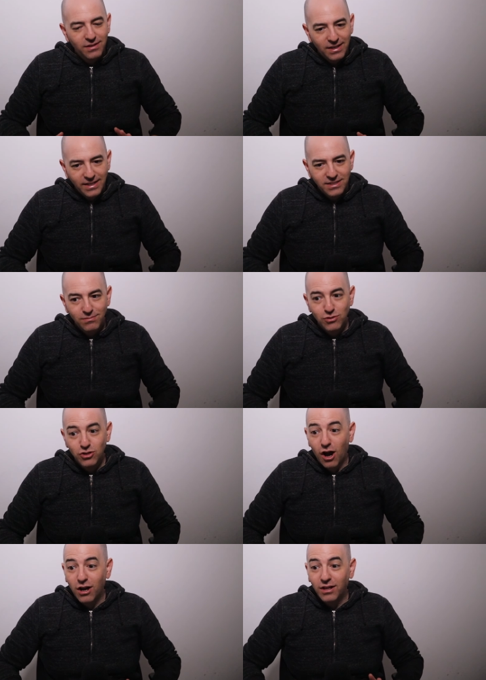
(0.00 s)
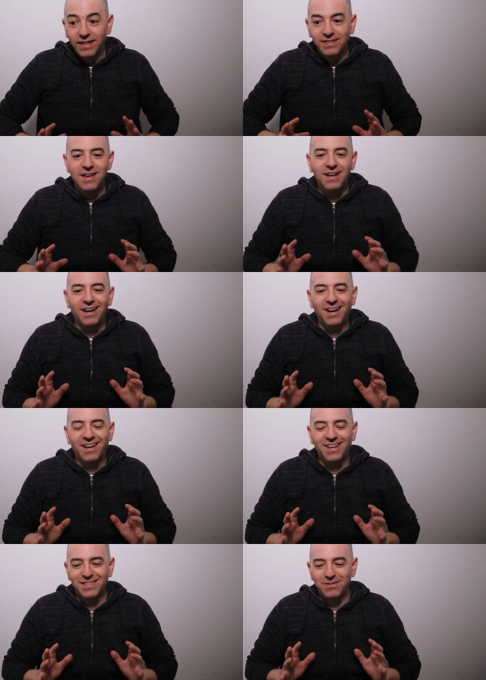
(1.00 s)
eat some chocolate,
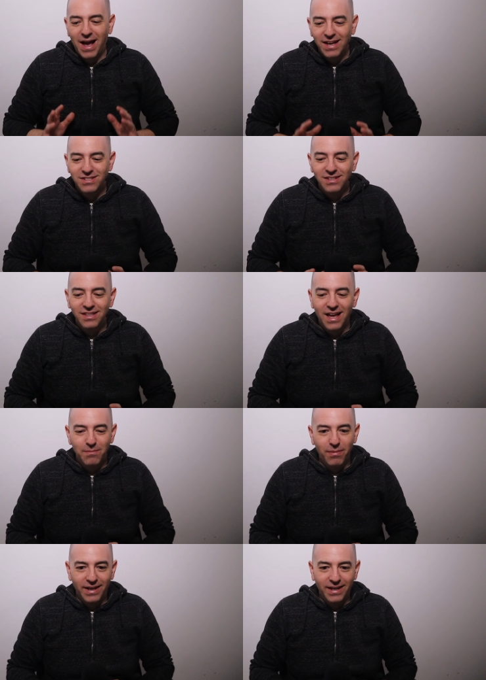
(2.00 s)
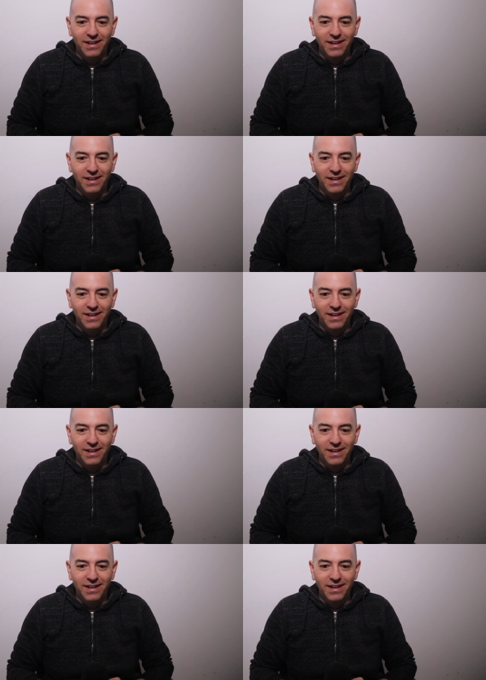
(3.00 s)
smash the like button.